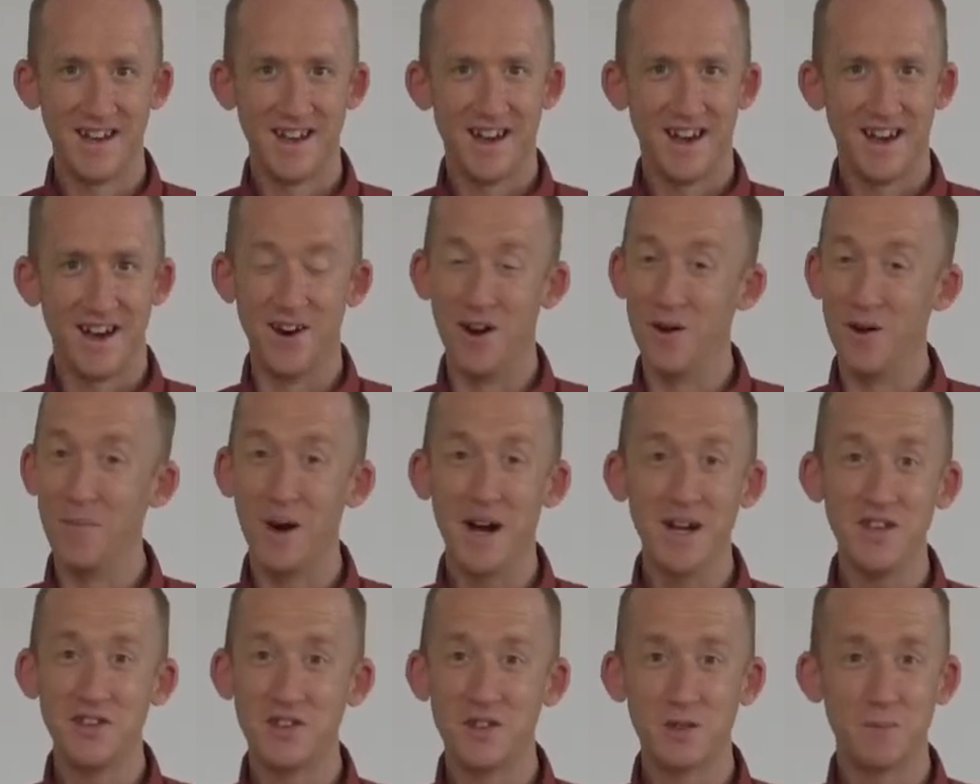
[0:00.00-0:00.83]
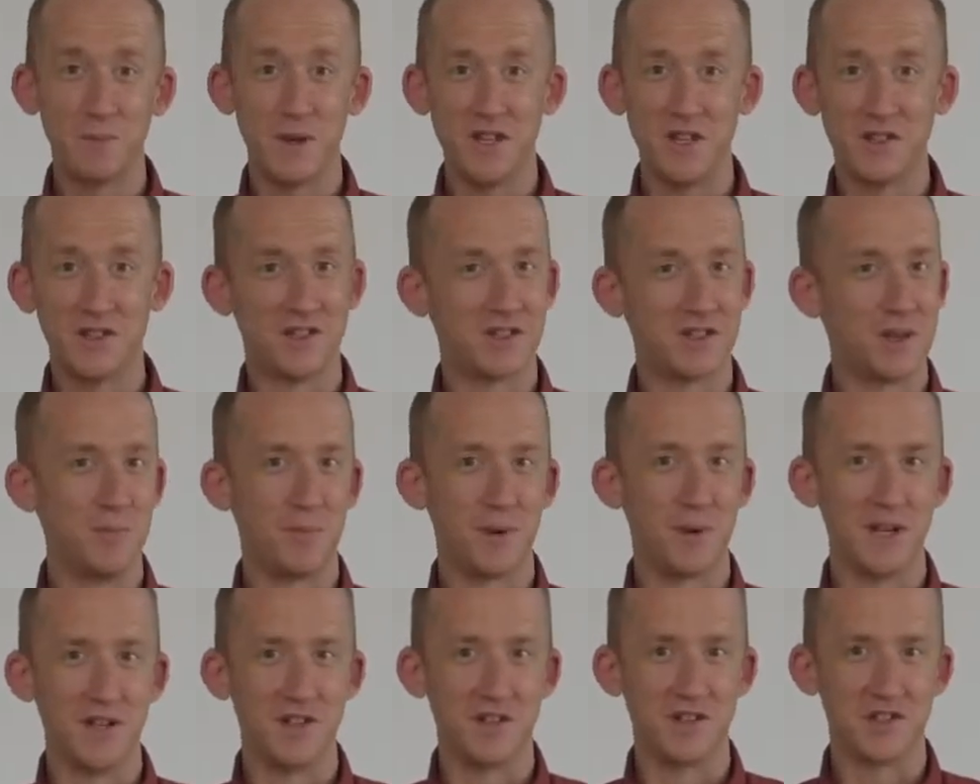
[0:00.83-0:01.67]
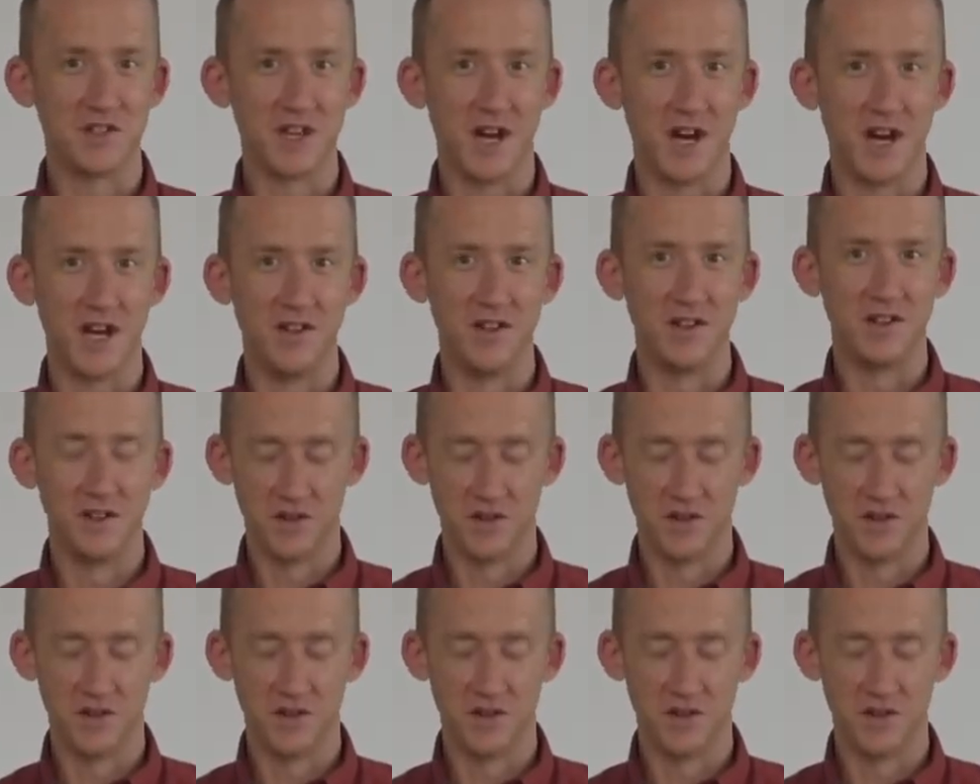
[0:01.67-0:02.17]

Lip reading: Or it might just be to simply decide